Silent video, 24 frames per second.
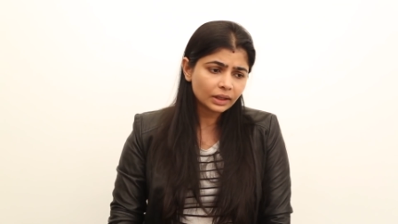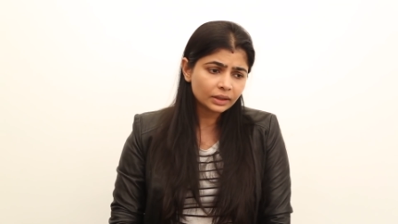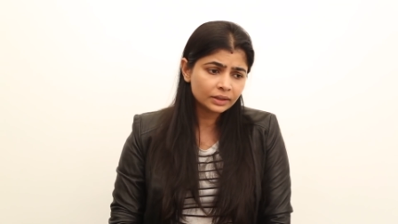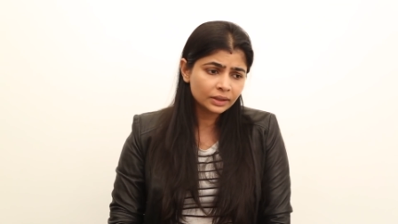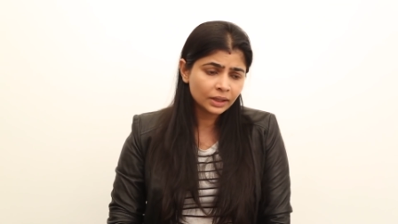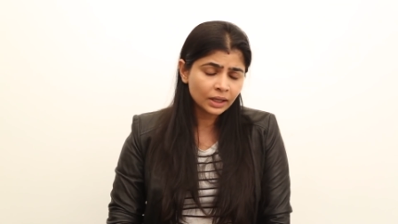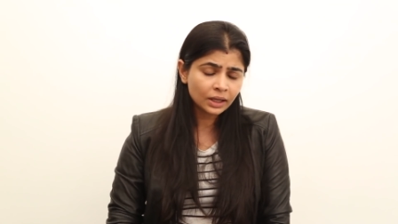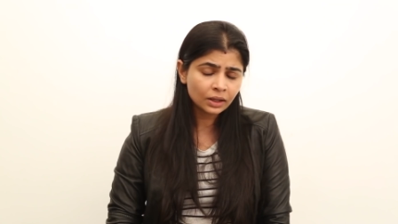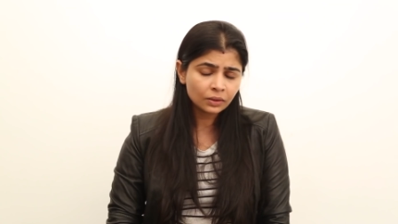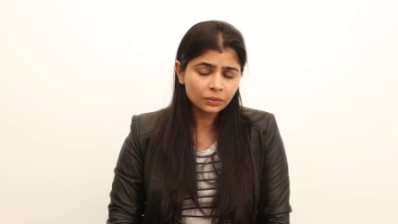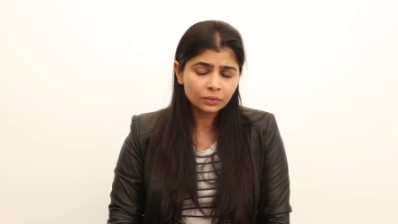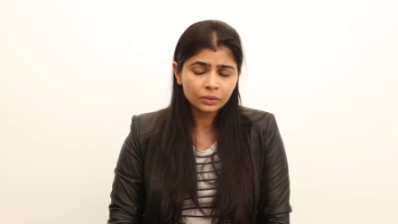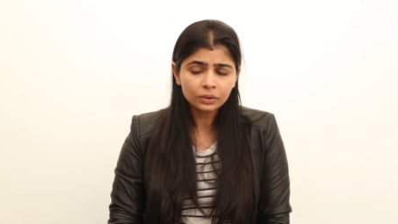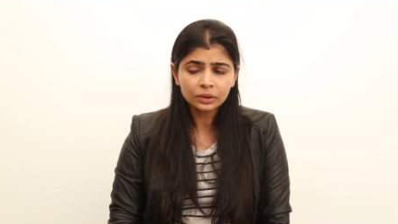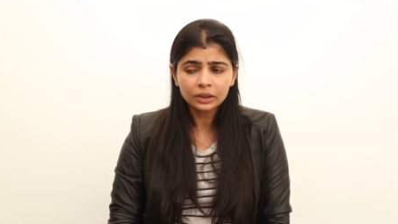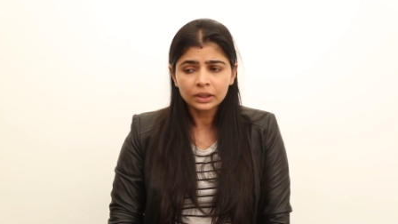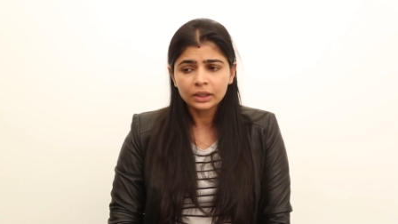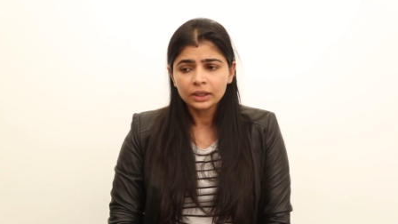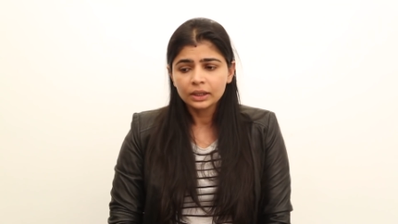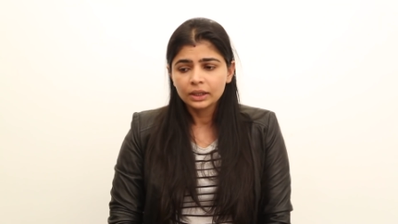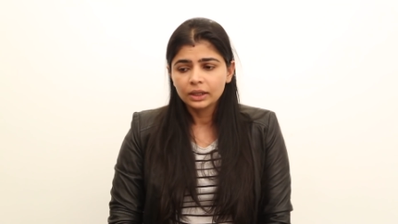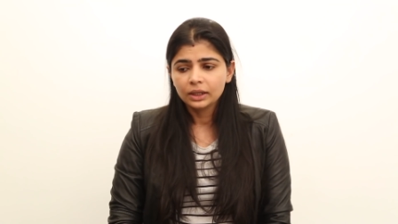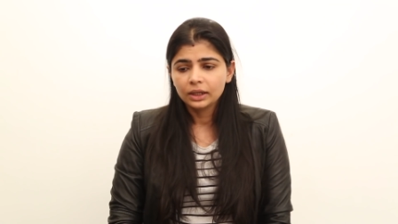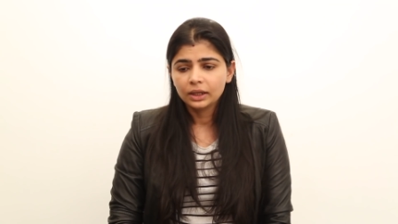Now
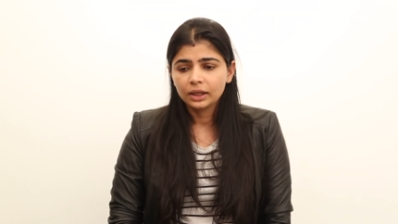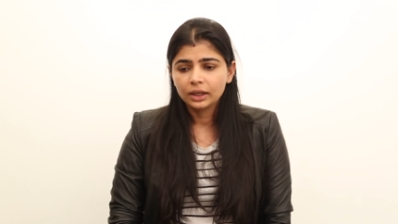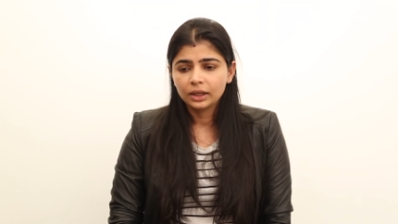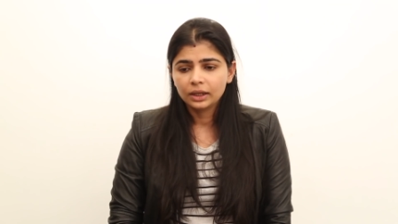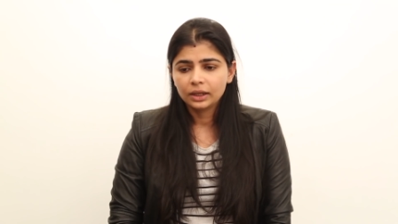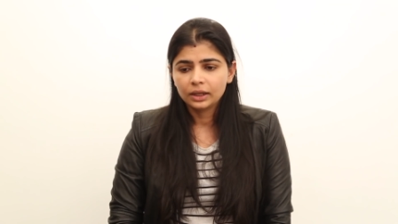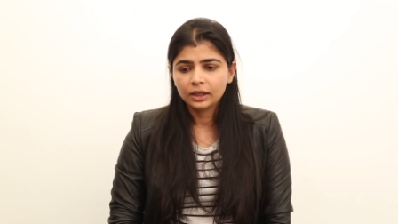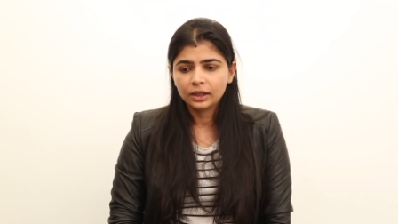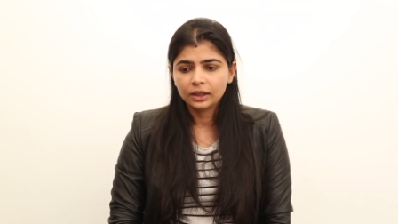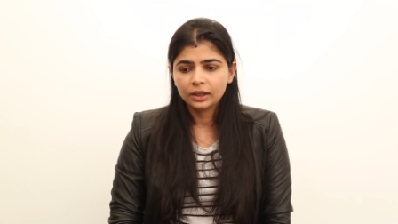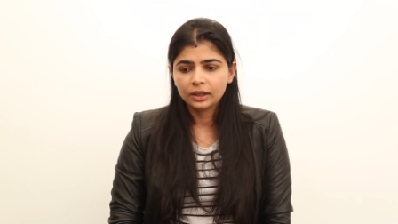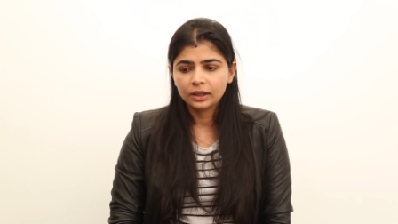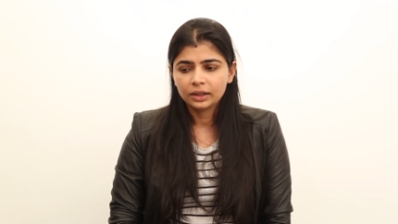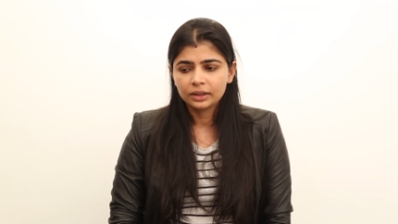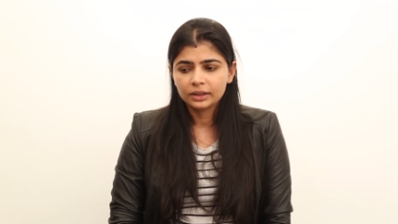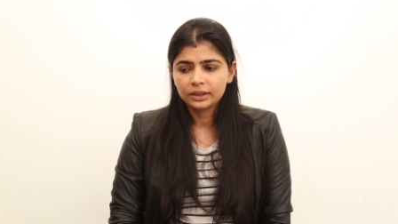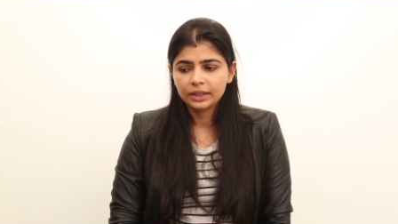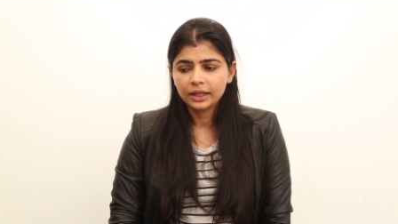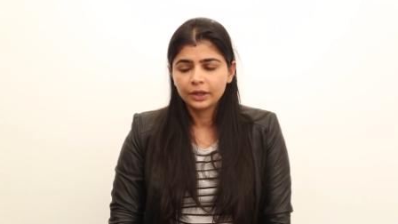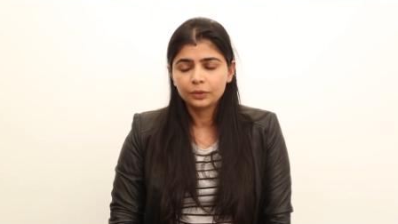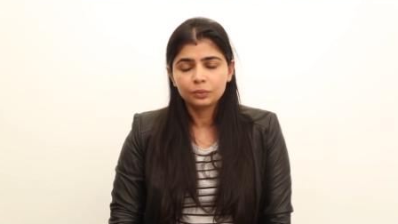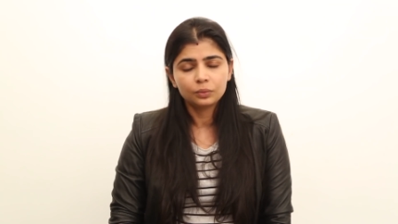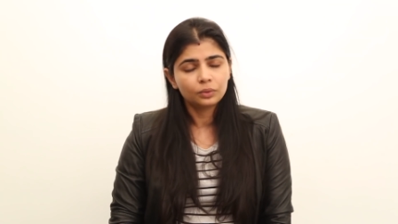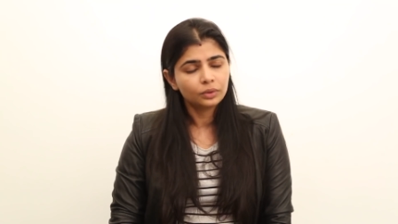uh,
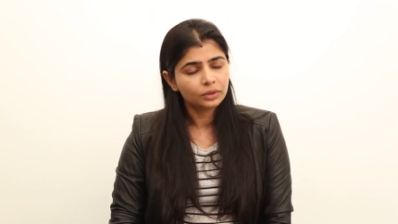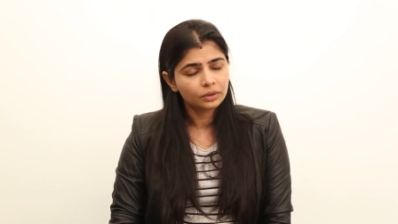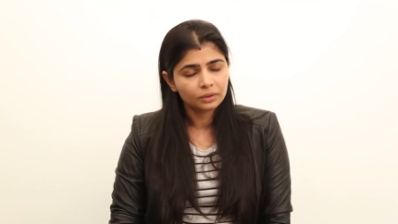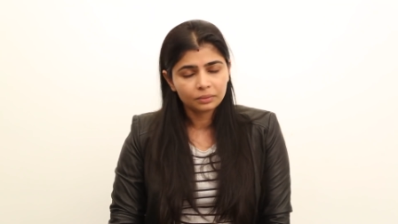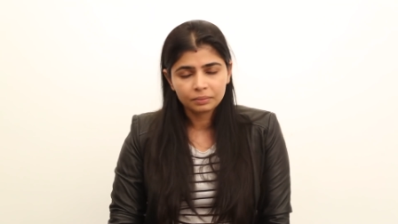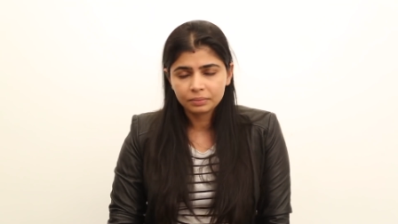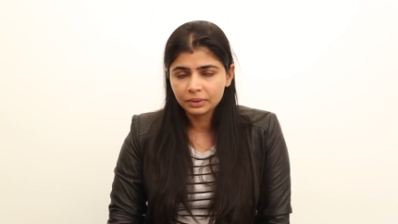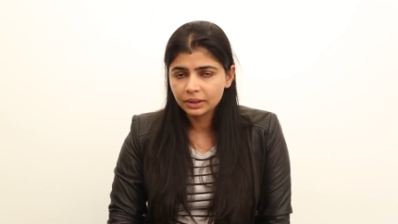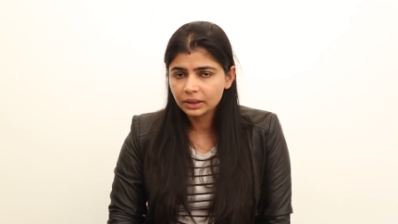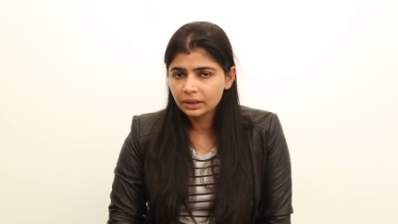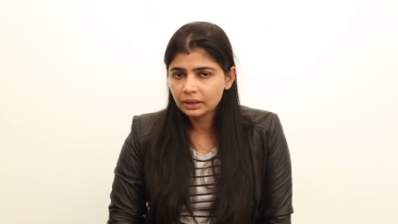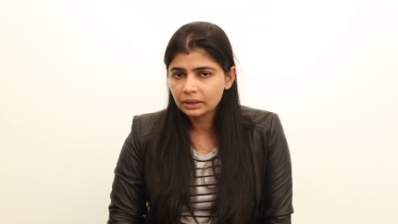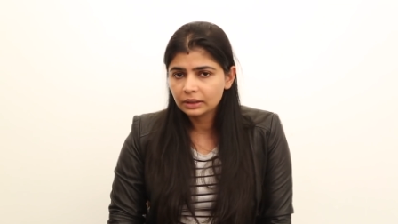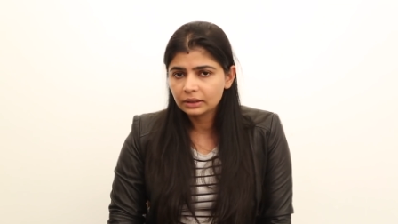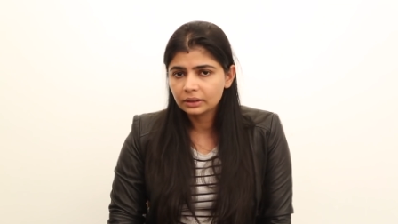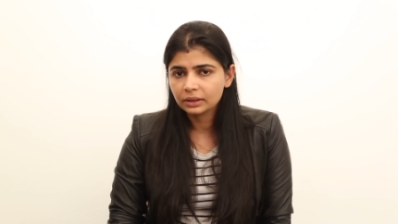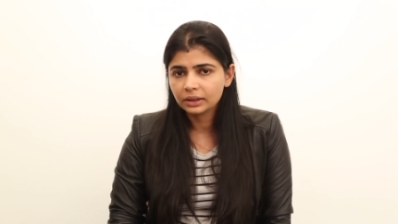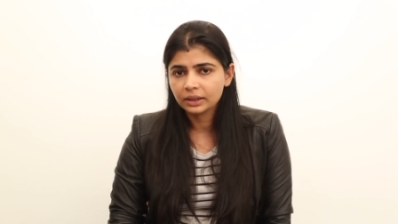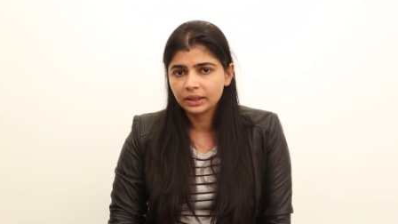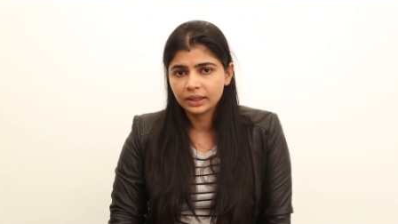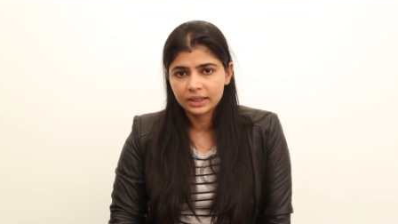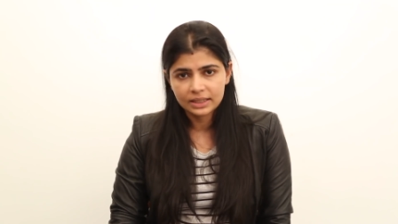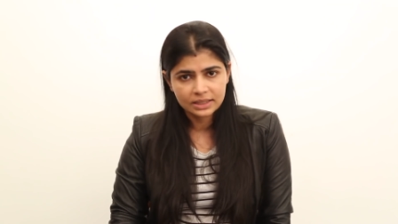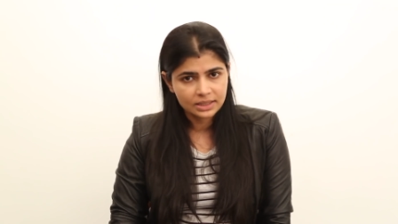there wouldn't be
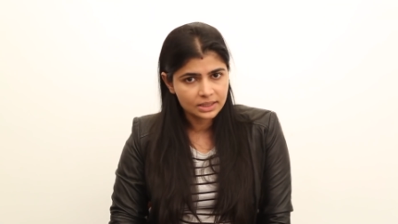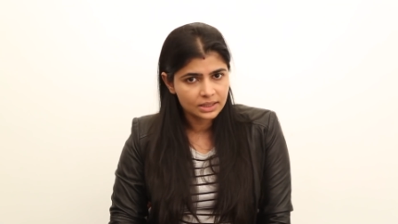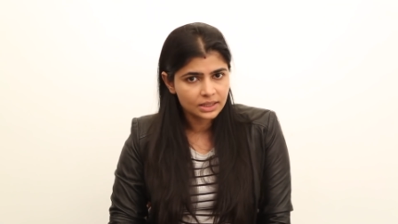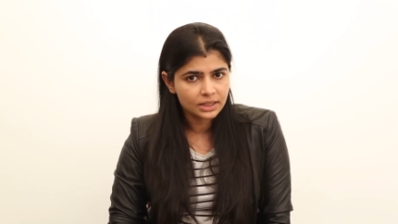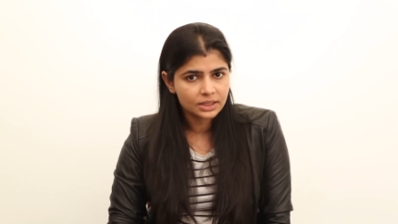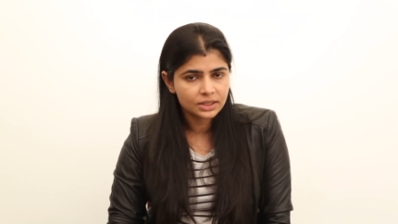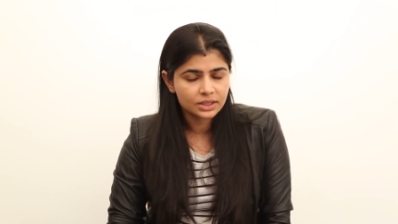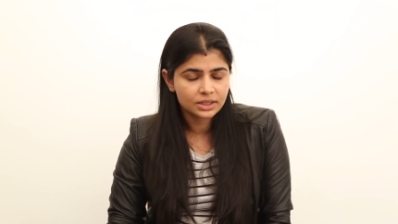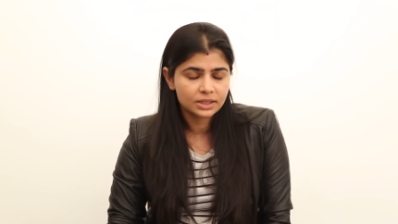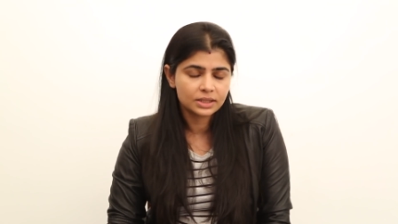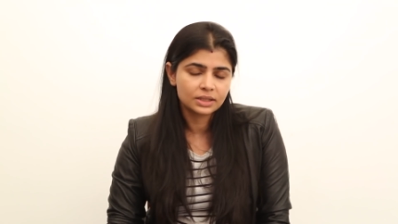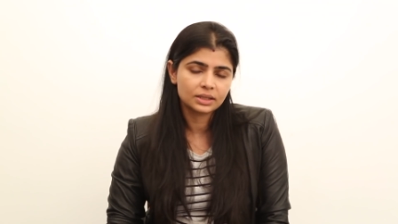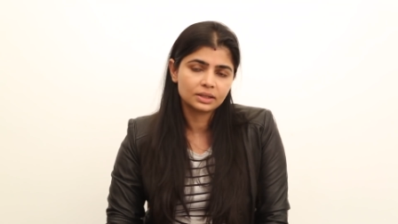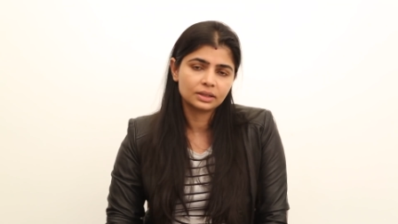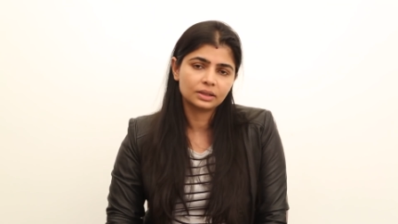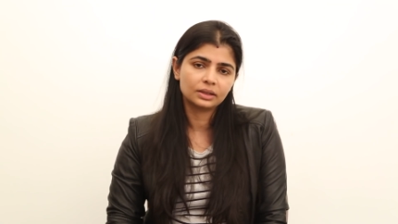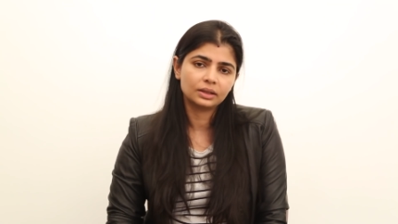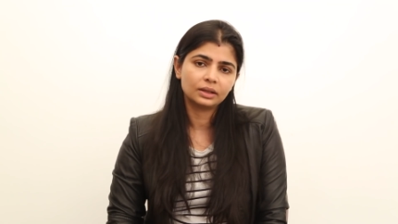a receipt